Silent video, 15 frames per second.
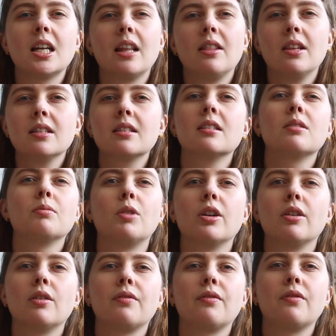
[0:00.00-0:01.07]
and this is one
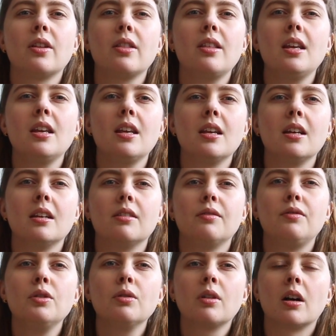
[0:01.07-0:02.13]
of the
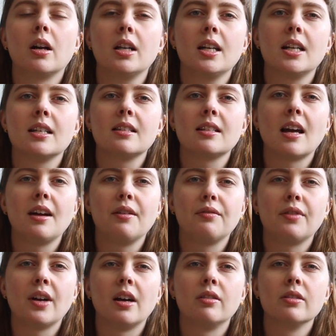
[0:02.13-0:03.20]
few cardigans I
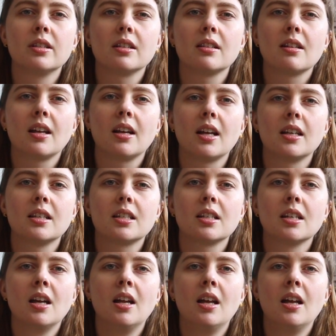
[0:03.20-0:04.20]
found that